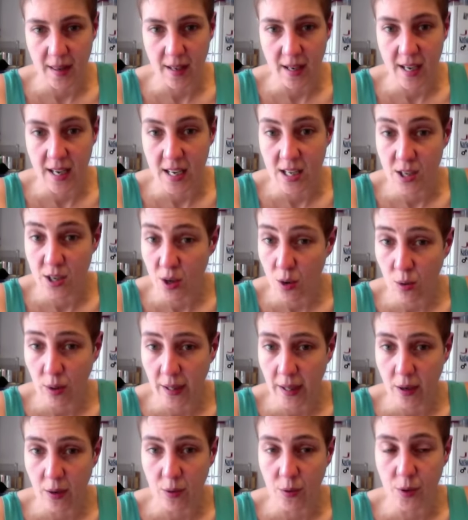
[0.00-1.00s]
that he
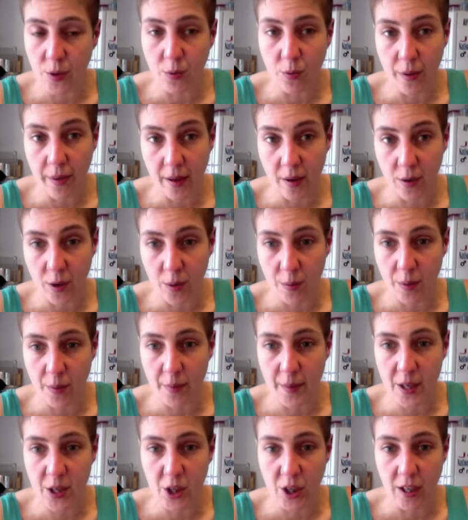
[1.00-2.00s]
solely owned without her
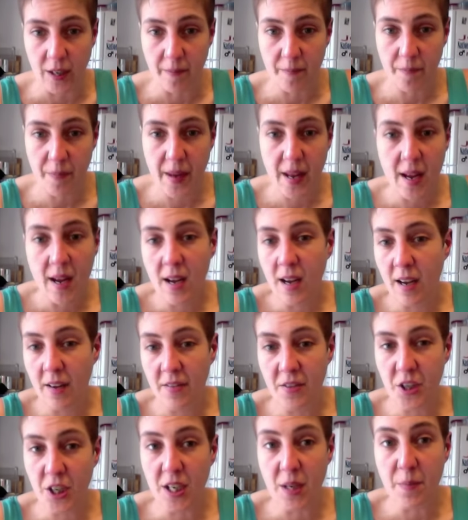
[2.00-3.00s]
permission.
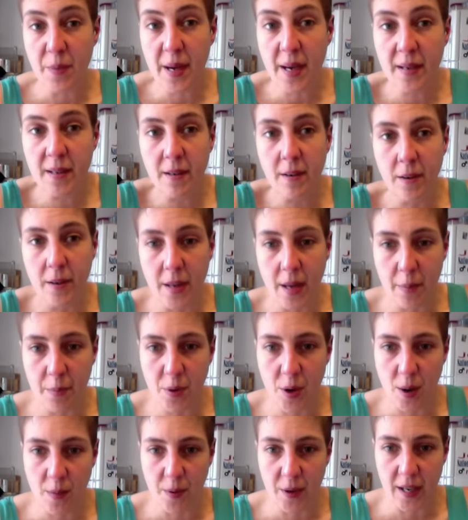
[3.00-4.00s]
If she depended on that
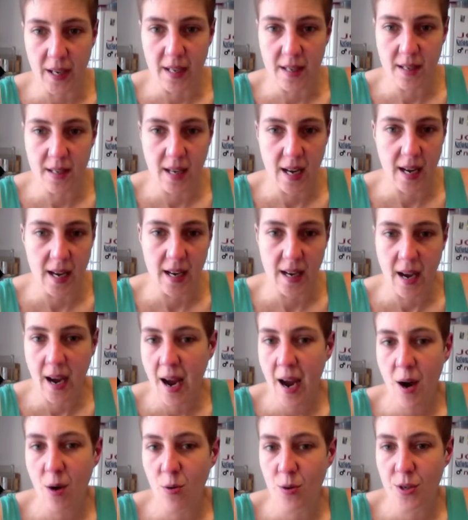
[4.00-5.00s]
property, say a
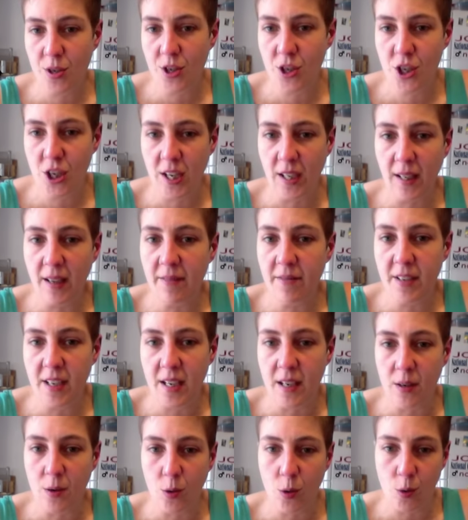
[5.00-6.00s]
house she lived
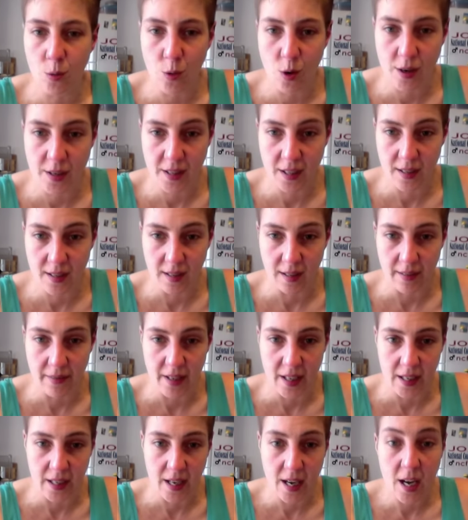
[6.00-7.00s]
in or wanted to live
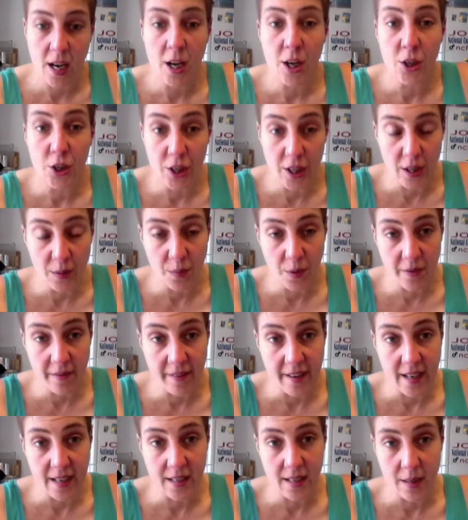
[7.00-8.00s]
in, she could
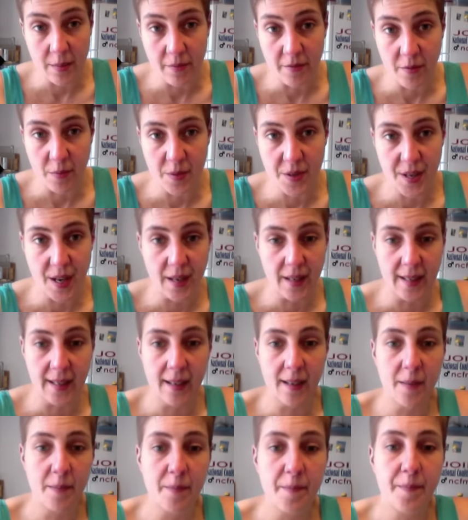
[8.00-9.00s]
prevent him from selling it.